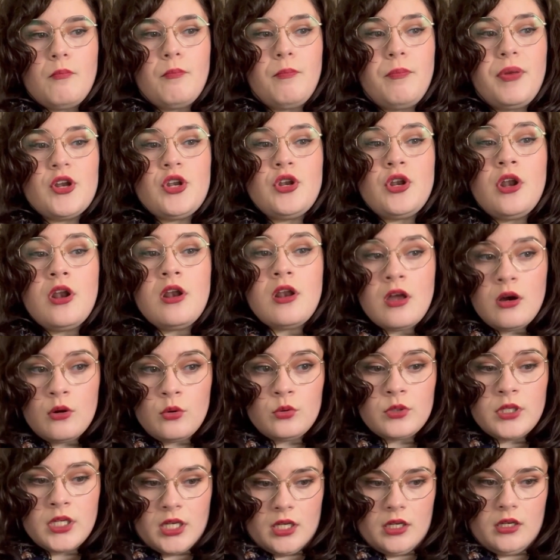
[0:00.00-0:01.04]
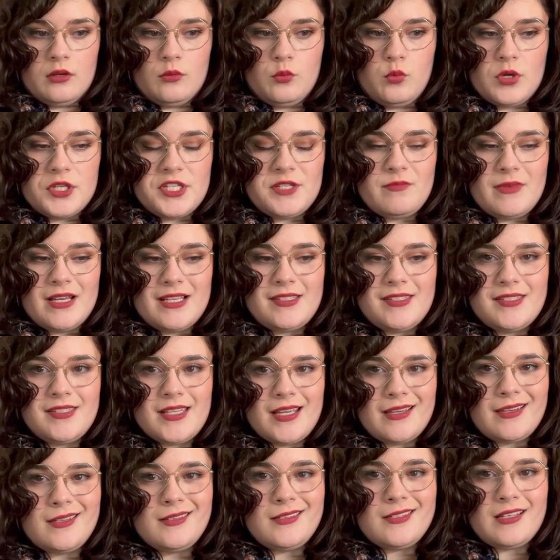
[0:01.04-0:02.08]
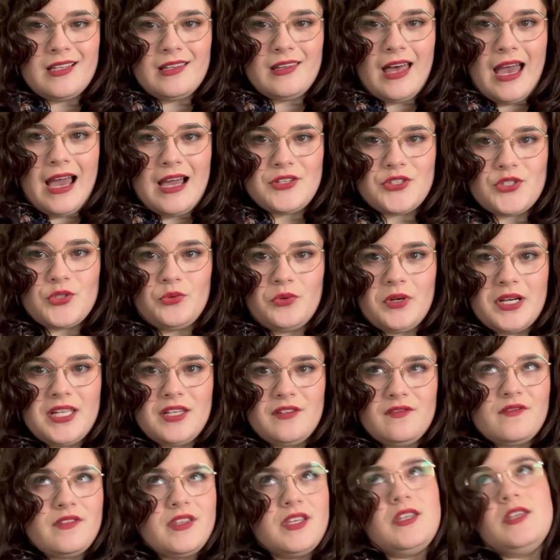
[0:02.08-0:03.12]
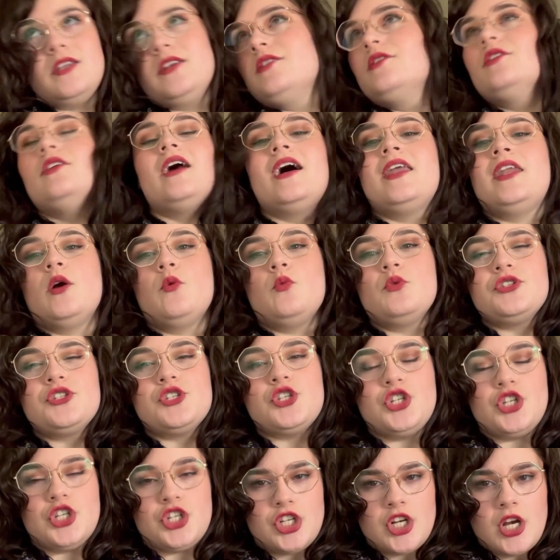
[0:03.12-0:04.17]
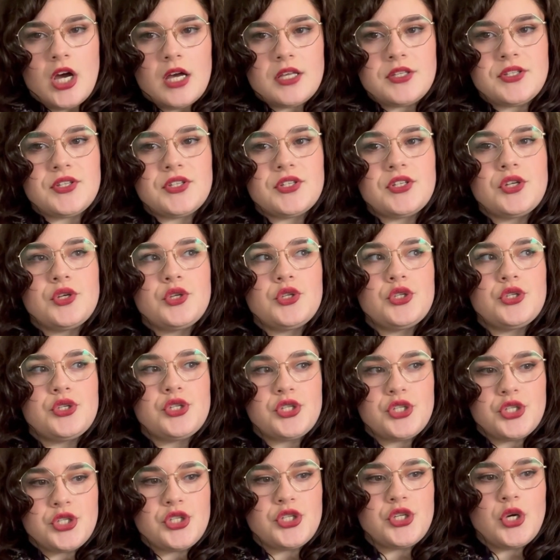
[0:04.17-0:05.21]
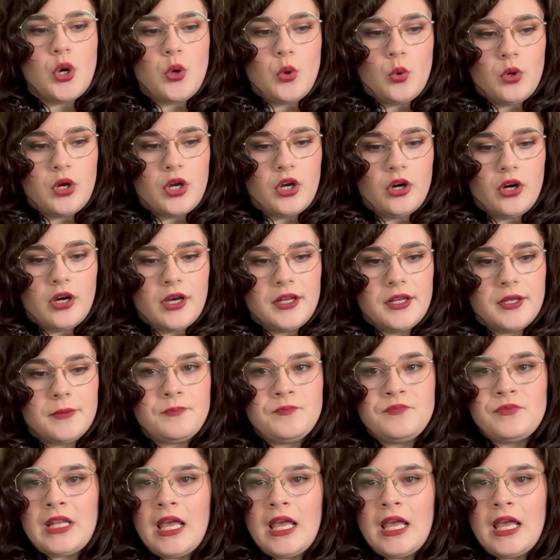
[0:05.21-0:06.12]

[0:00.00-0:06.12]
But Nona was my second to last read of the year, and it was just so good.